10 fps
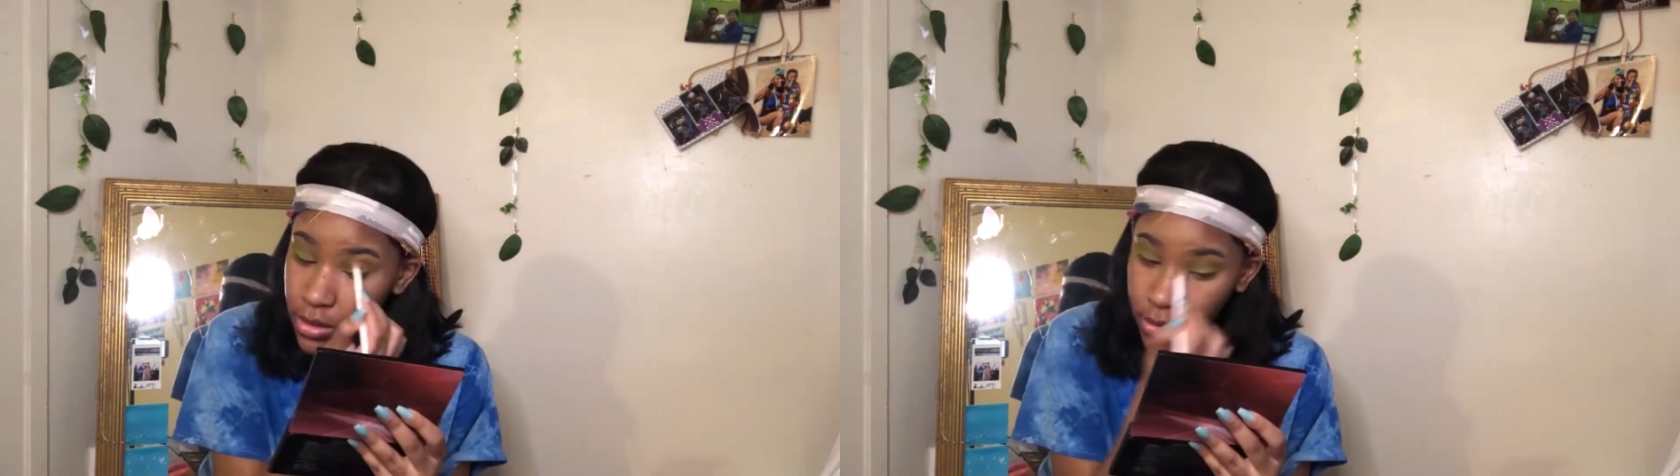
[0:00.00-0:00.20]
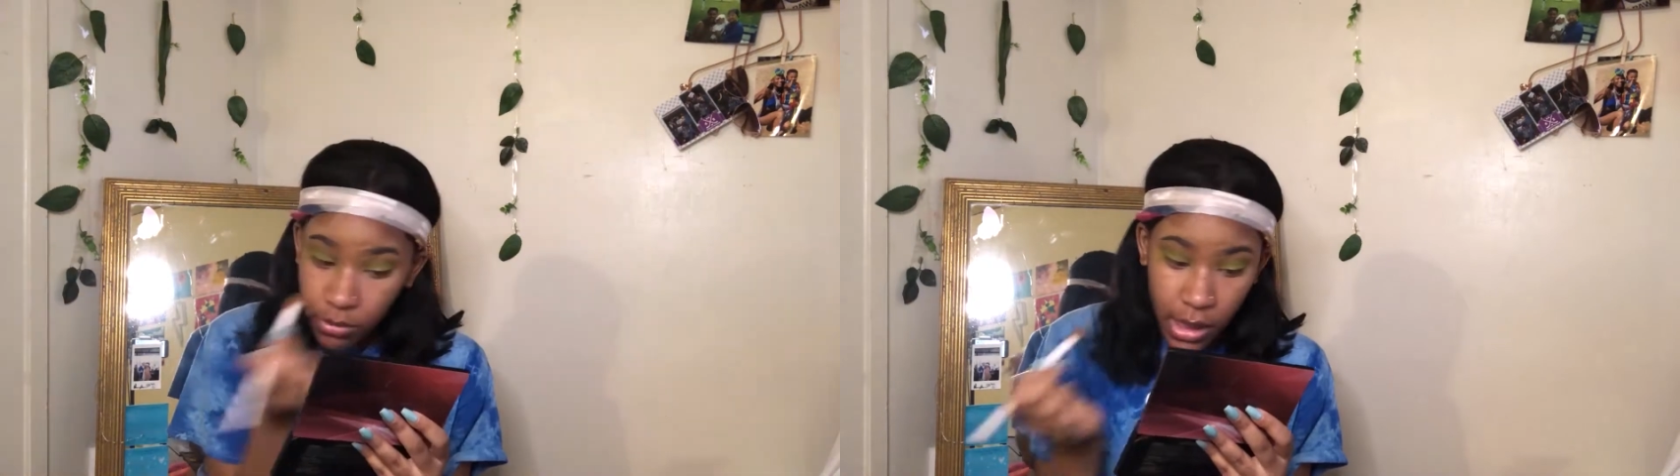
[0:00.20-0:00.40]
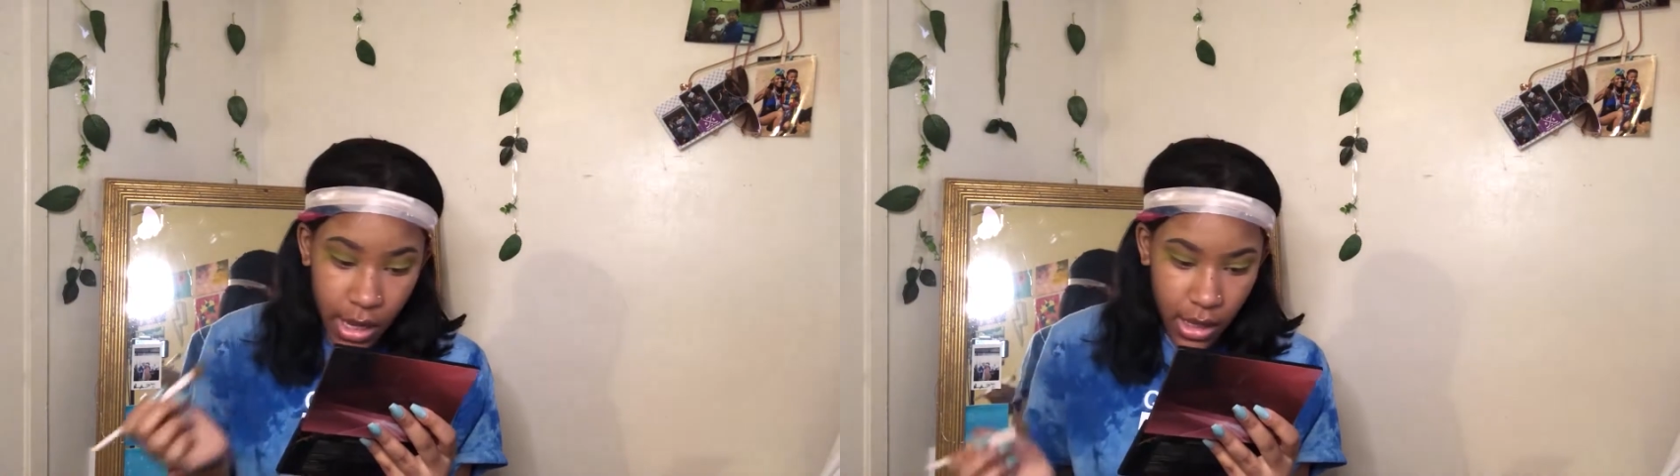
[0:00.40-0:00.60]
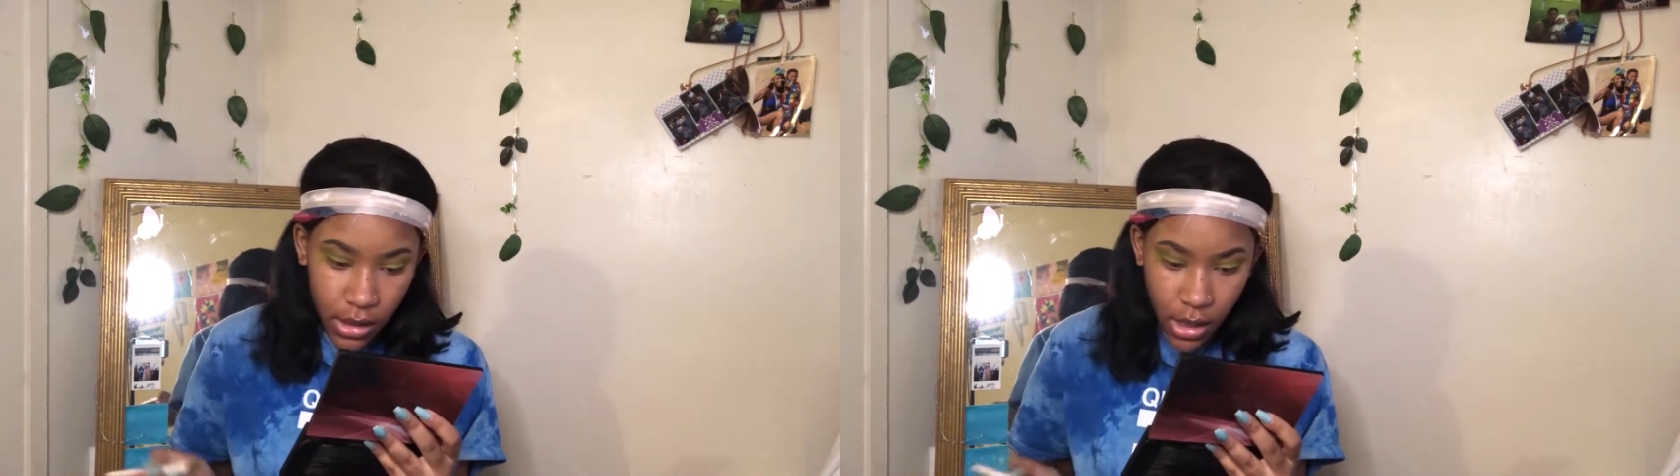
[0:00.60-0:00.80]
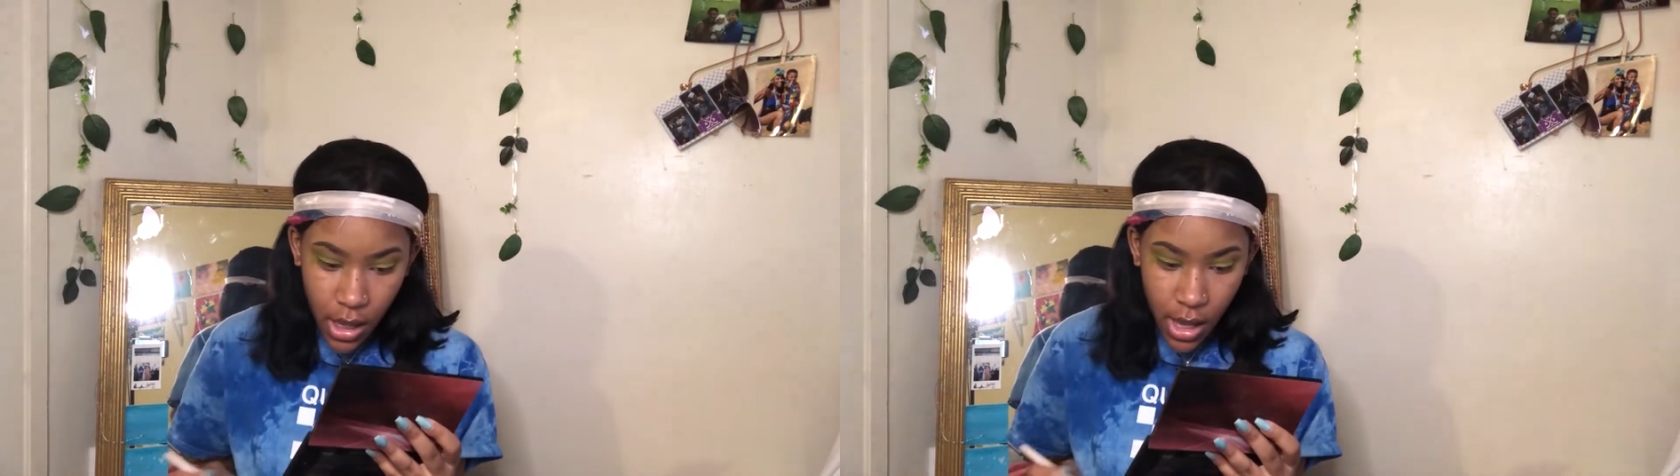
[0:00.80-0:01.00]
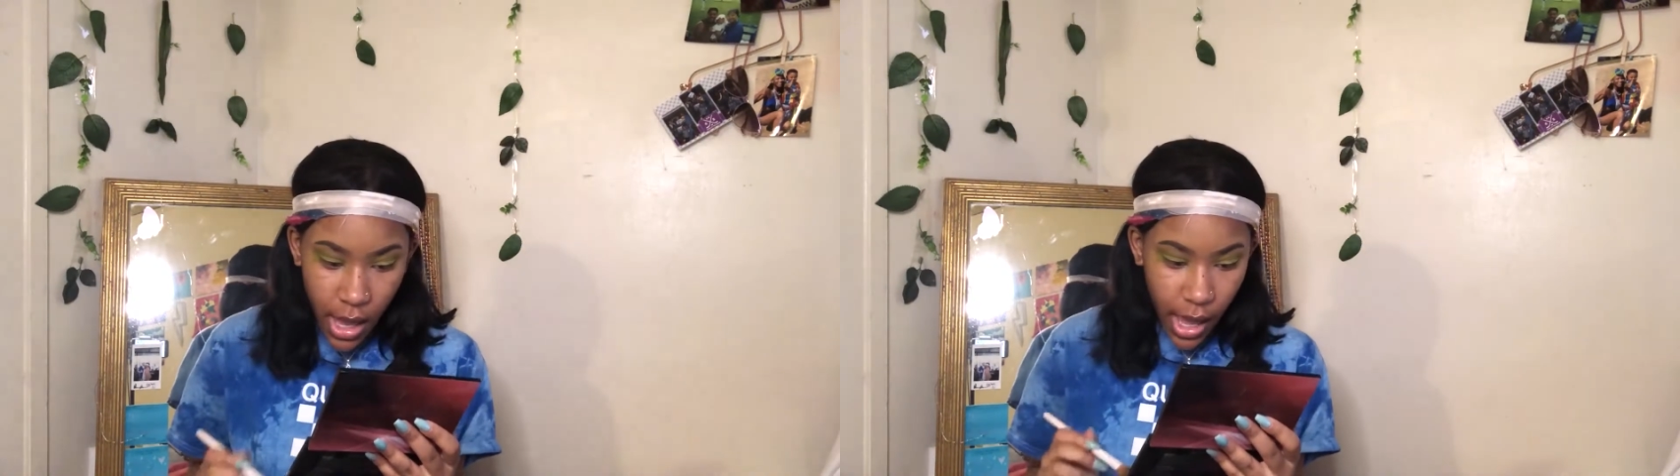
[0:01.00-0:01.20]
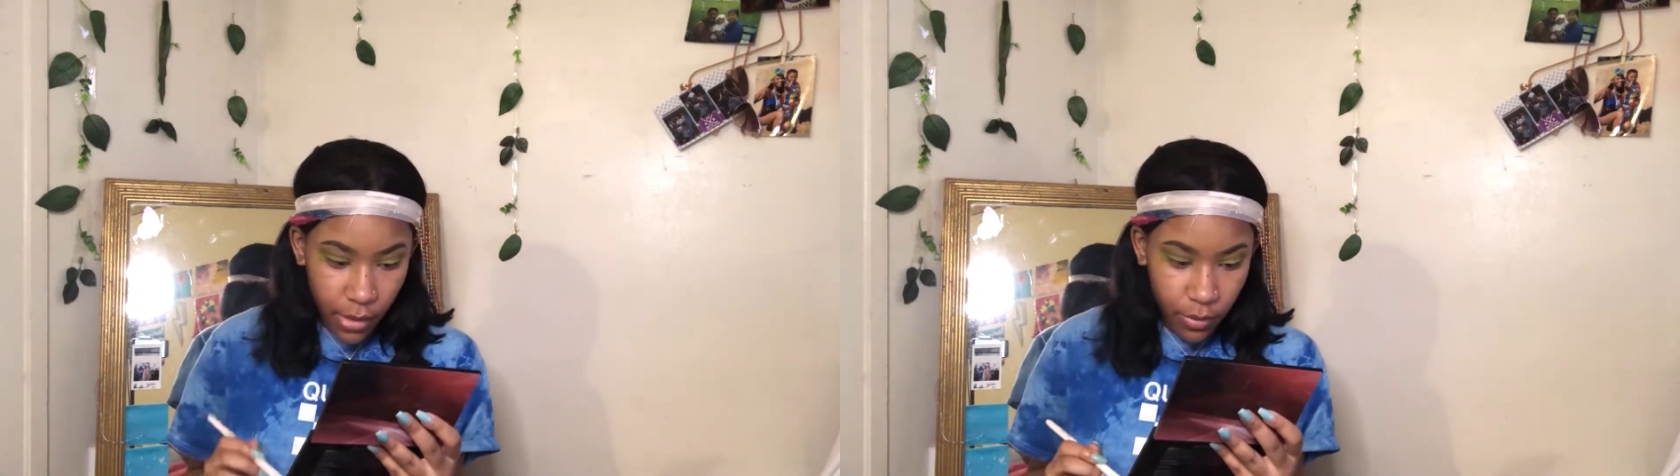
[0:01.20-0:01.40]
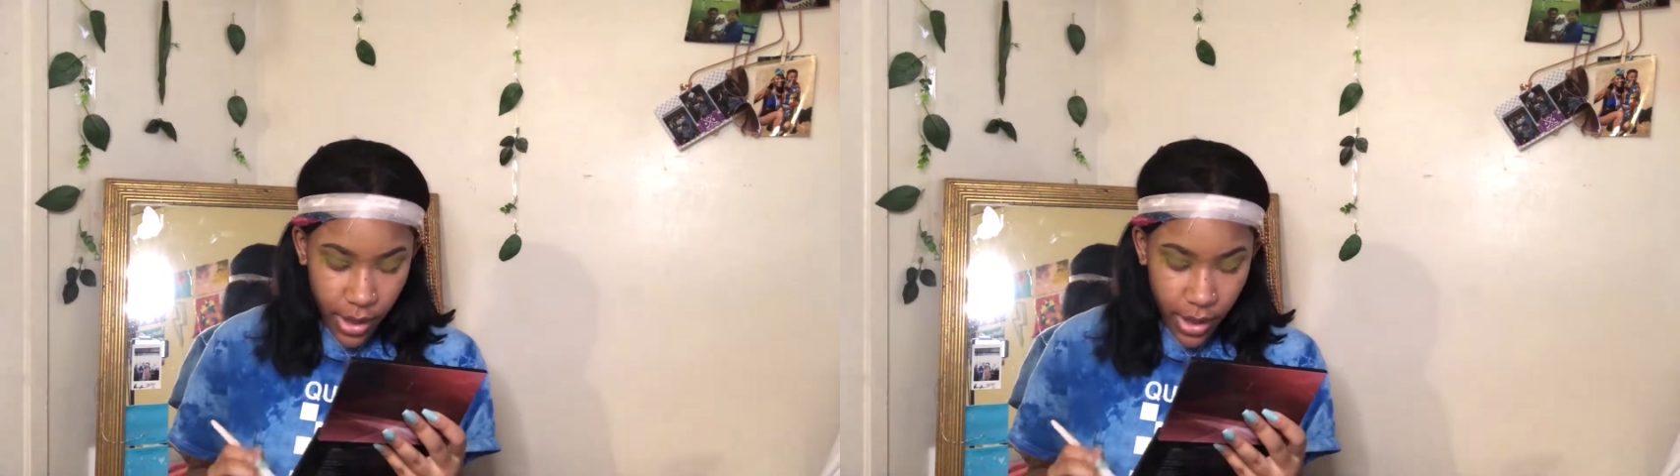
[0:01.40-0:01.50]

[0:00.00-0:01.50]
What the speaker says: Man, I